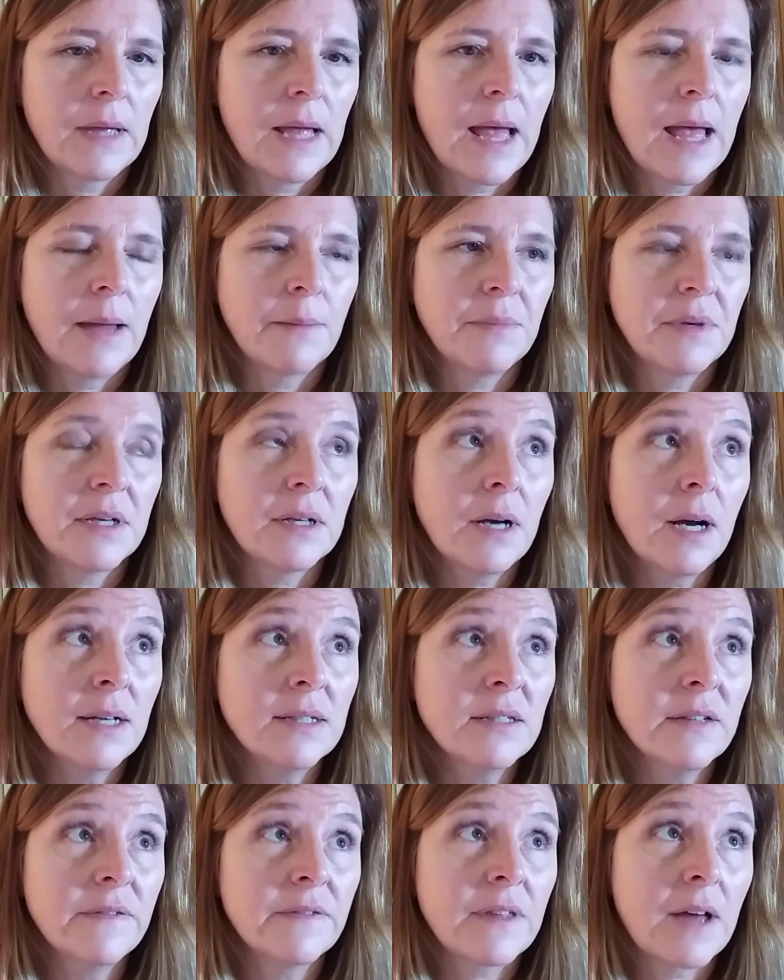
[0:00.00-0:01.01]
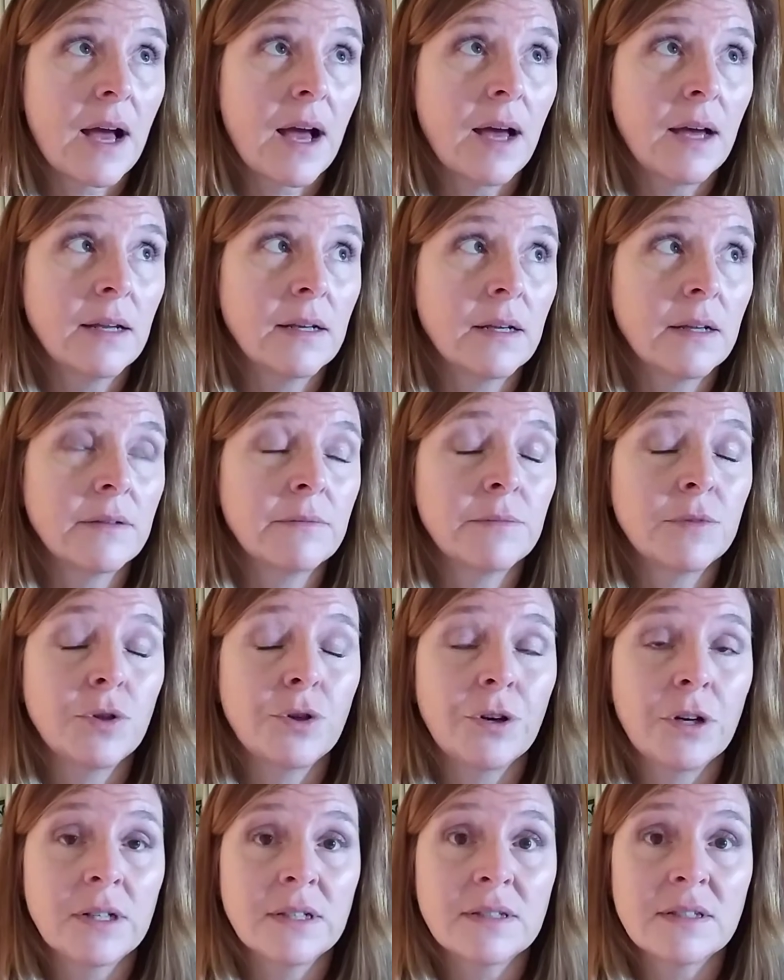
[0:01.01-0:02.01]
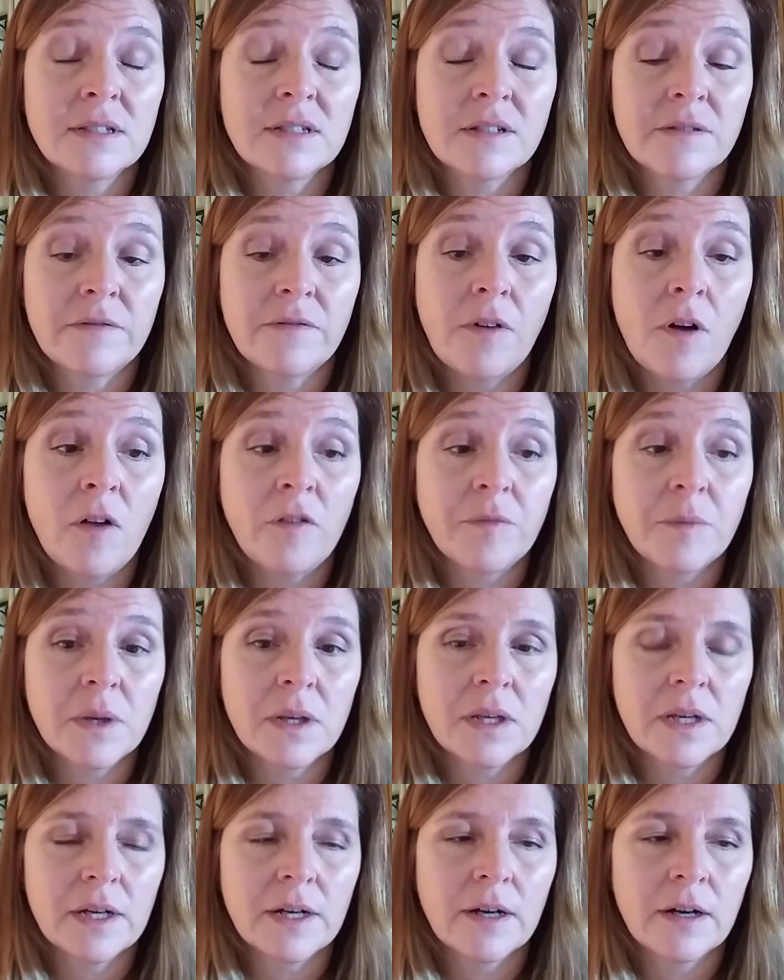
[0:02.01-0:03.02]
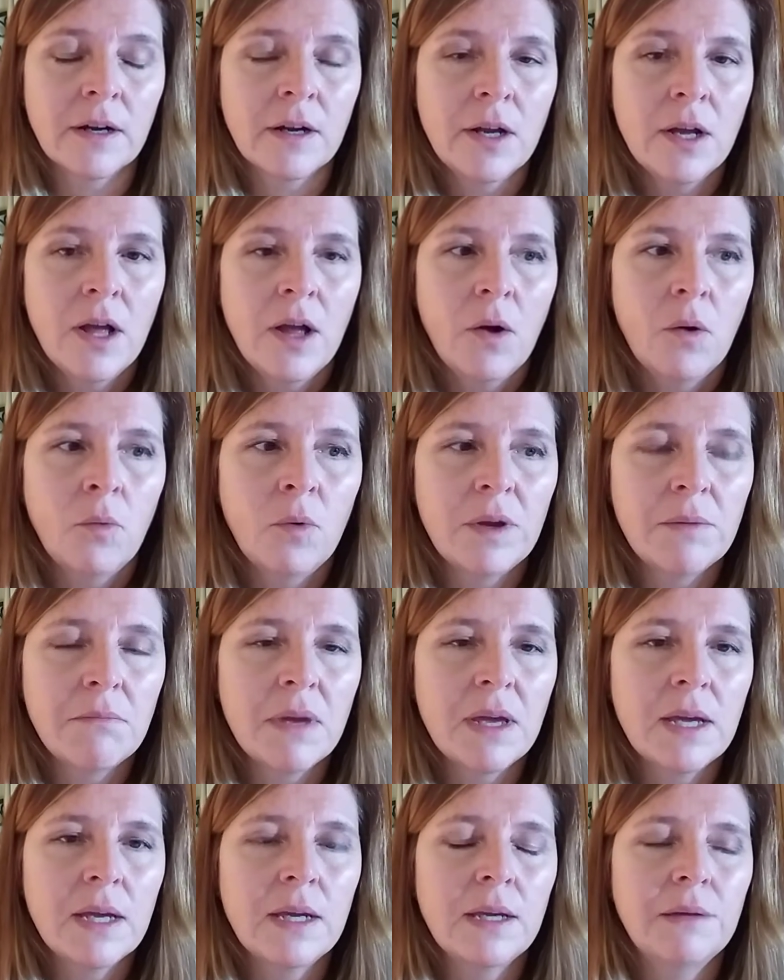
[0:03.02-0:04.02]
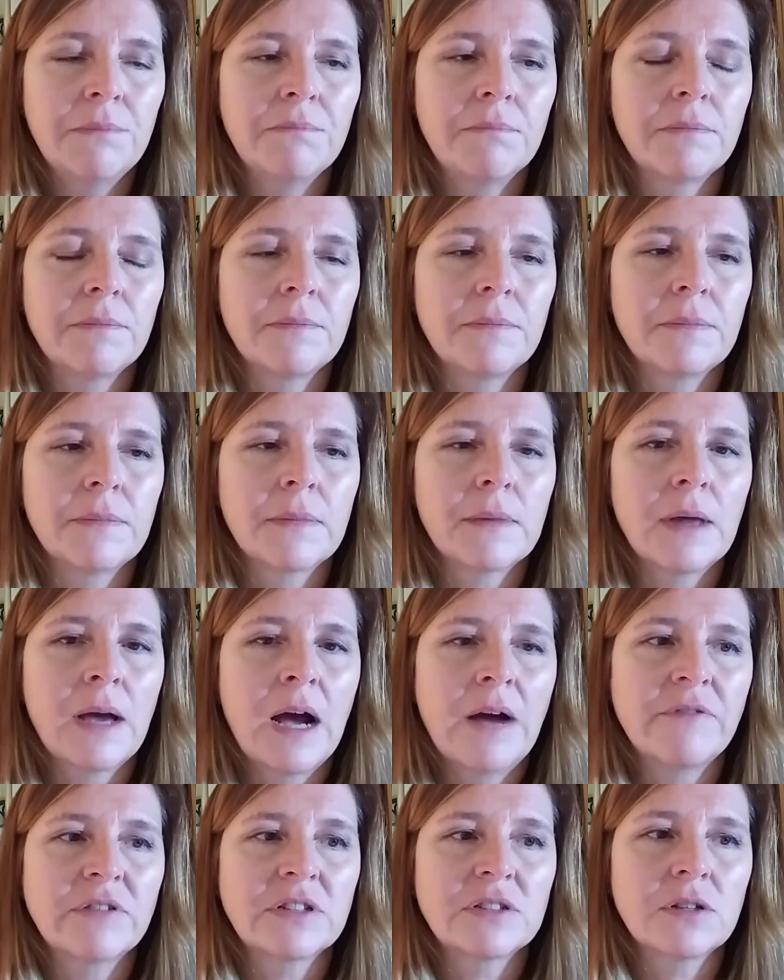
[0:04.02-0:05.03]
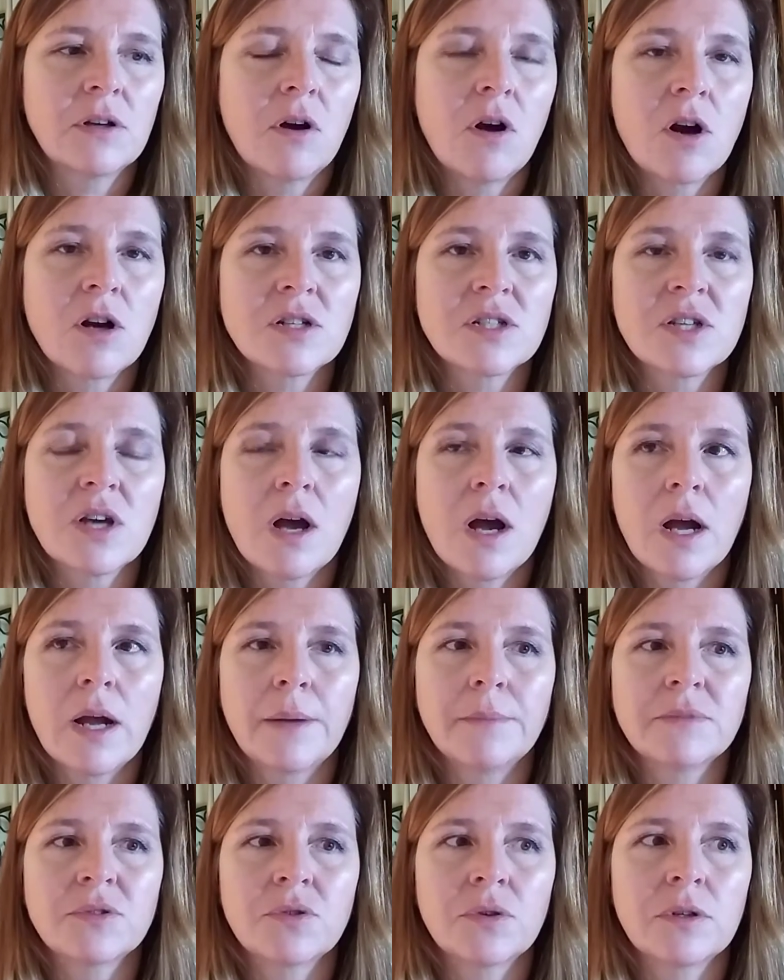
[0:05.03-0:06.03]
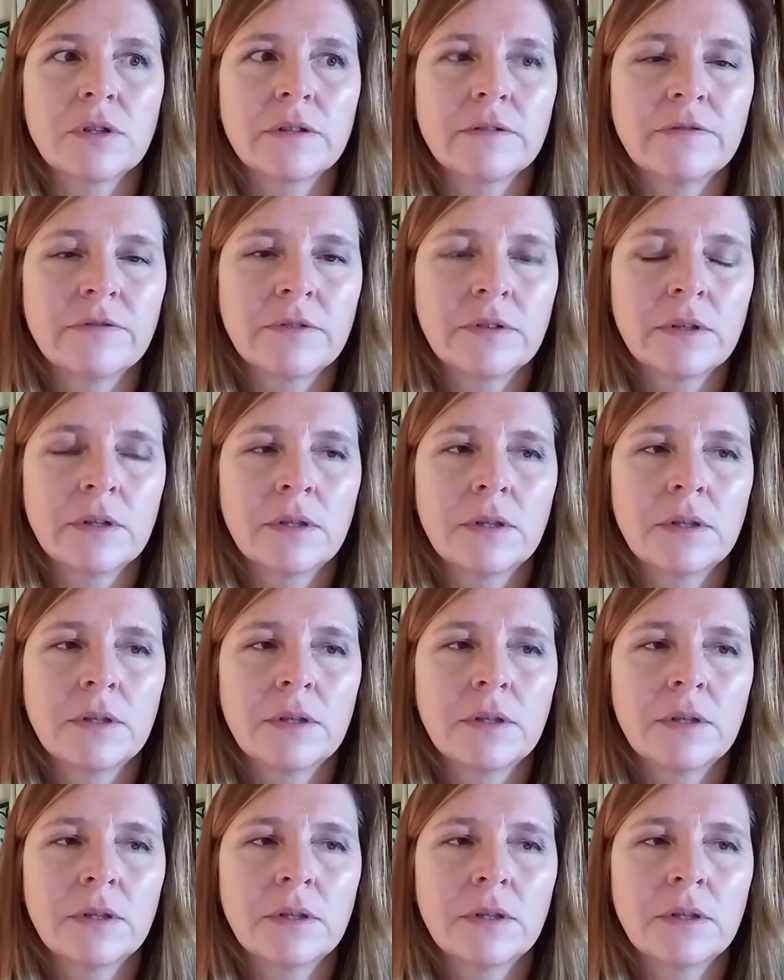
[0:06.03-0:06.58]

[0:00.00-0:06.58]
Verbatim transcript: and because of that, and Uranus's involvement here, we may have a hard time sort of